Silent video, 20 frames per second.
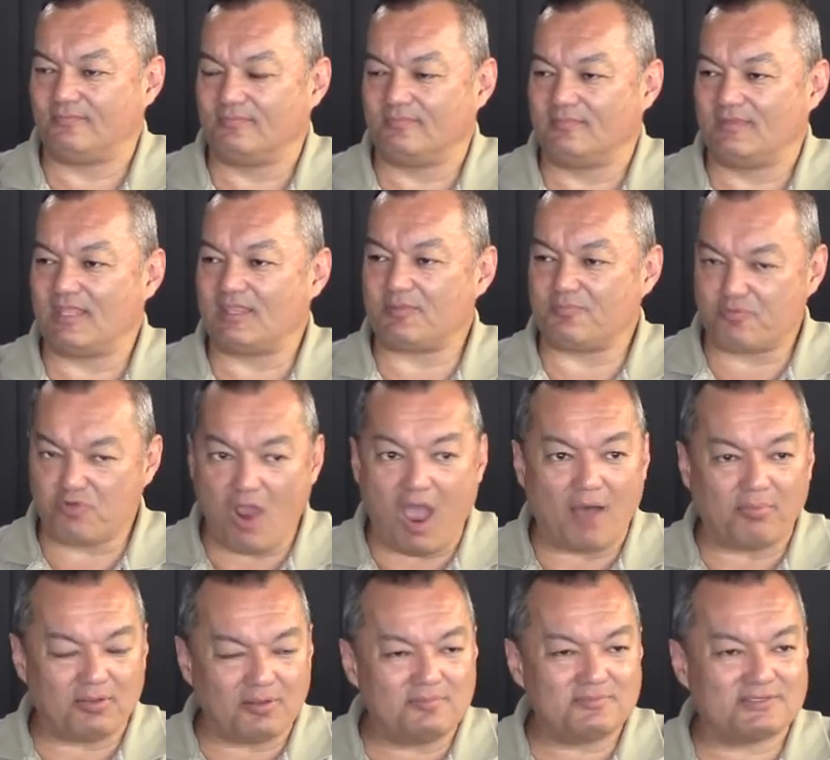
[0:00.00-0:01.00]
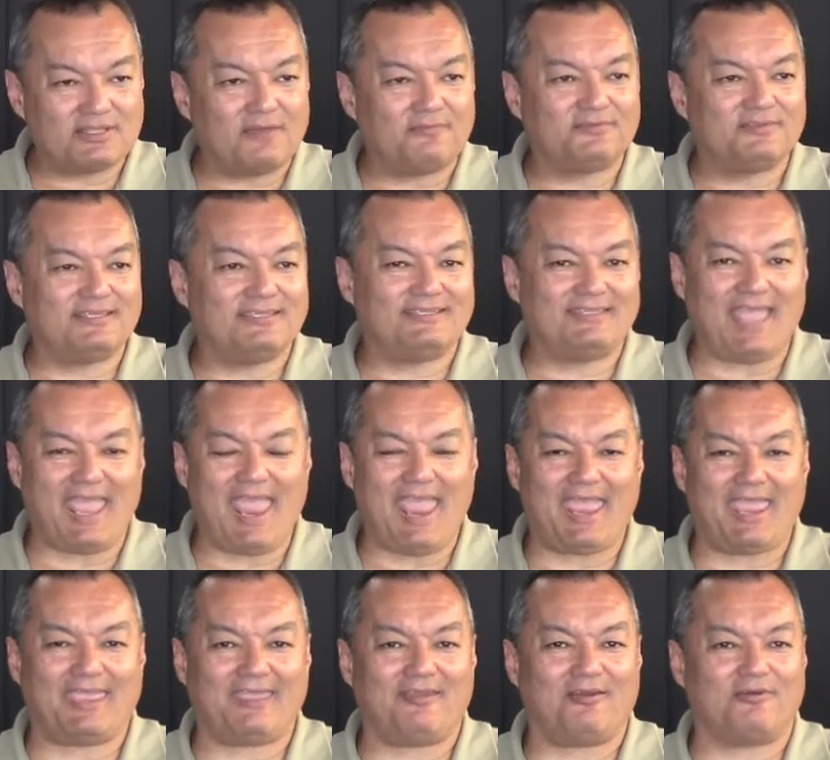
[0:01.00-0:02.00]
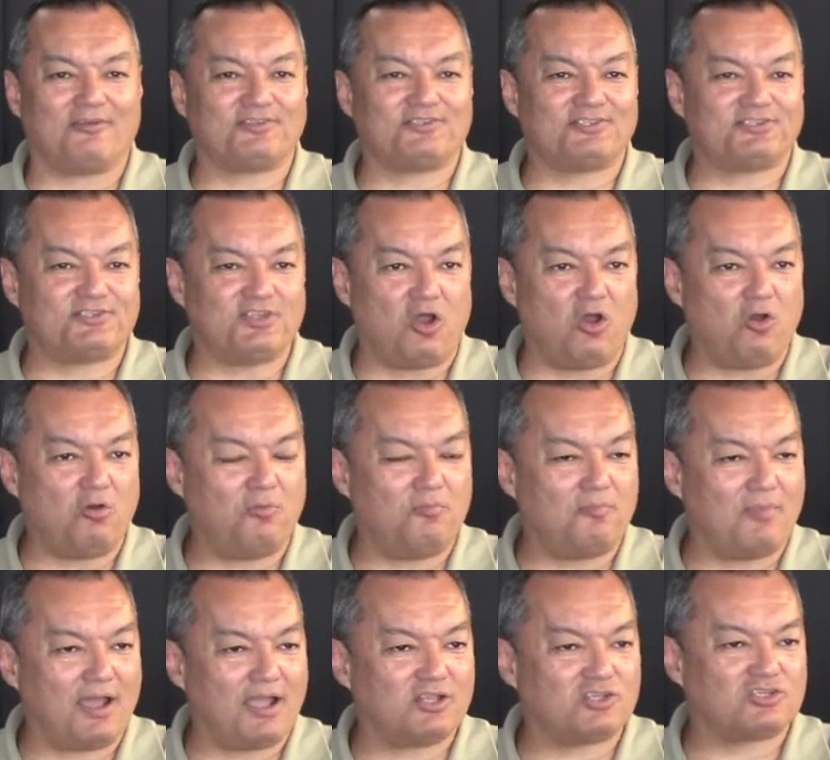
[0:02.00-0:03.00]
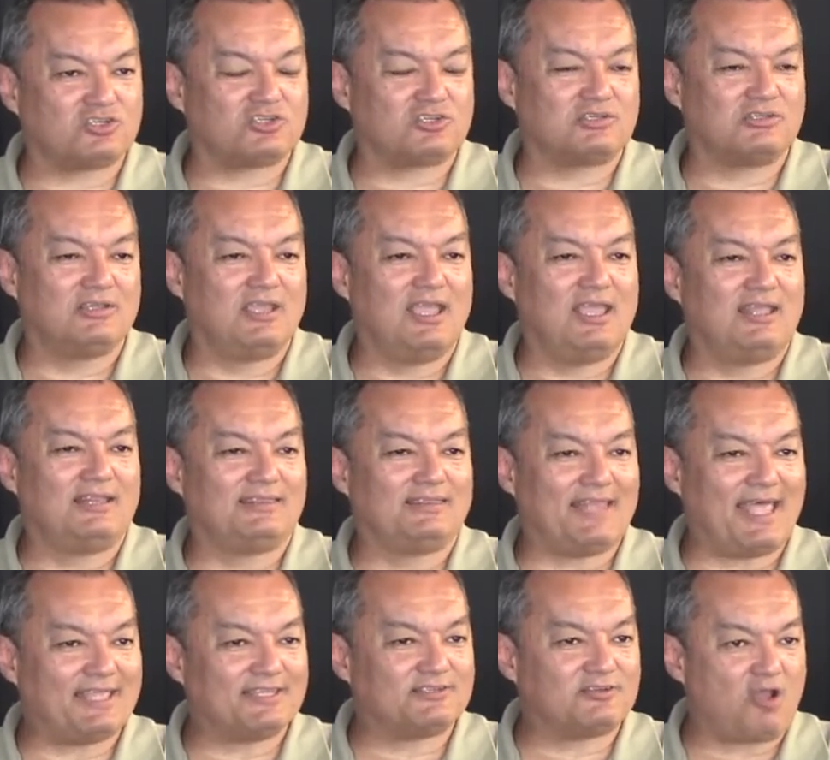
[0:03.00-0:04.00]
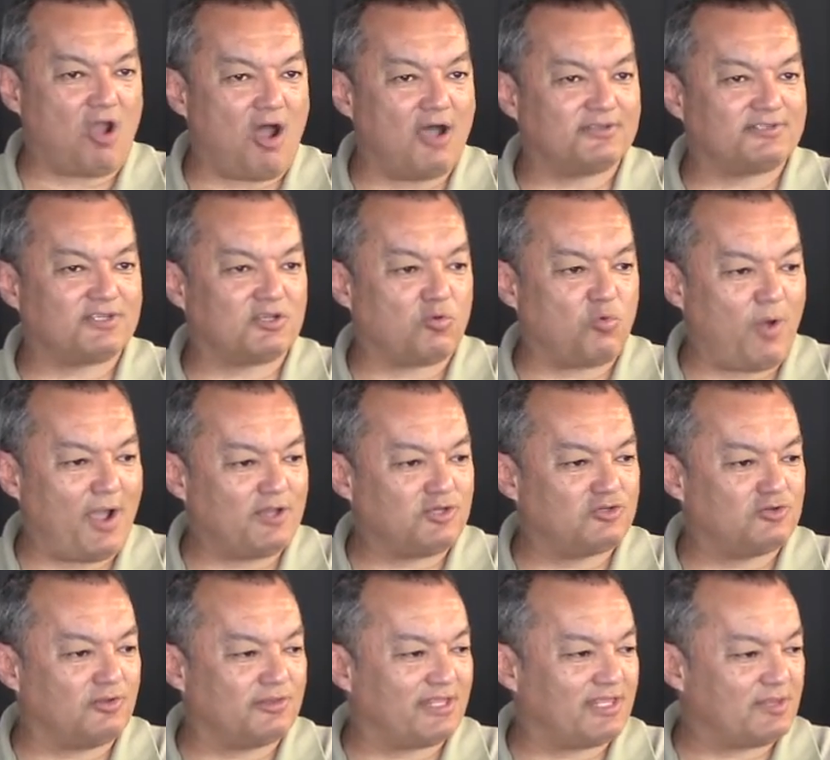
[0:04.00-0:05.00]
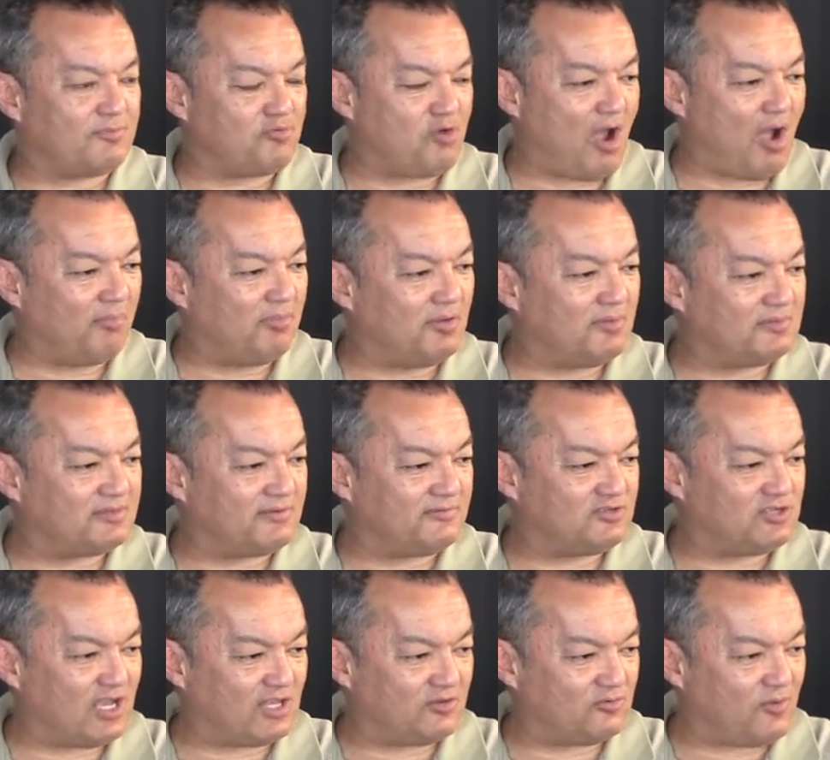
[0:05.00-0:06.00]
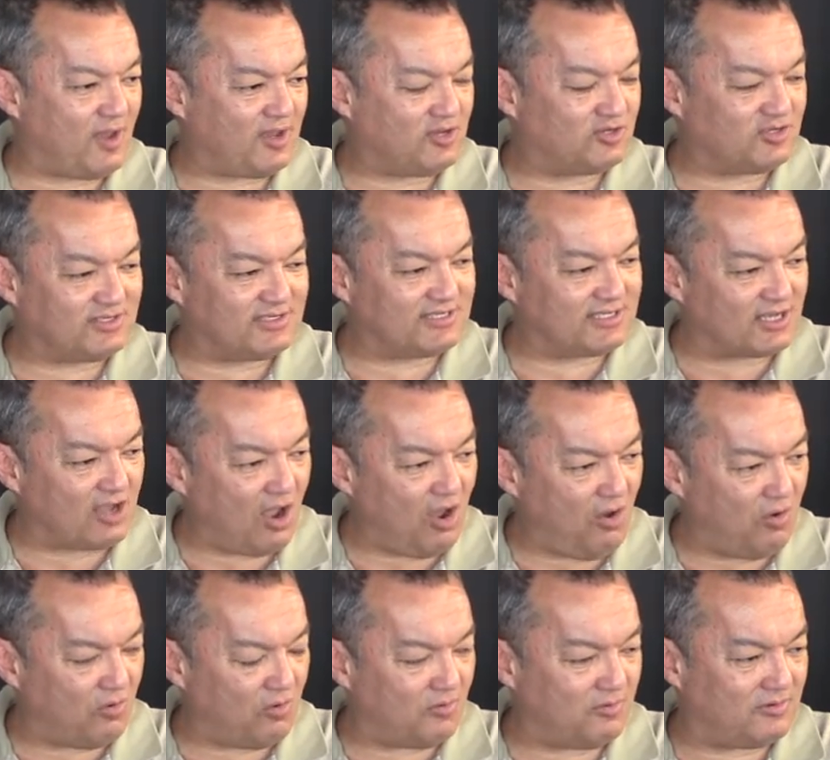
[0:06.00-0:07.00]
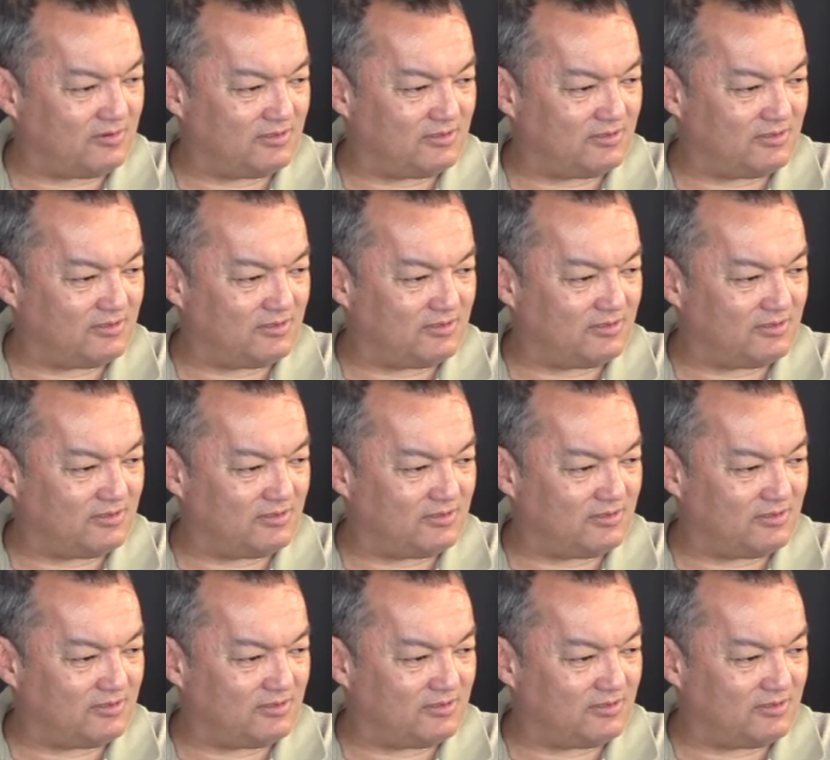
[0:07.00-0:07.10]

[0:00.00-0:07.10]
That the problems of today are so much less consequential than the problems of generations ago.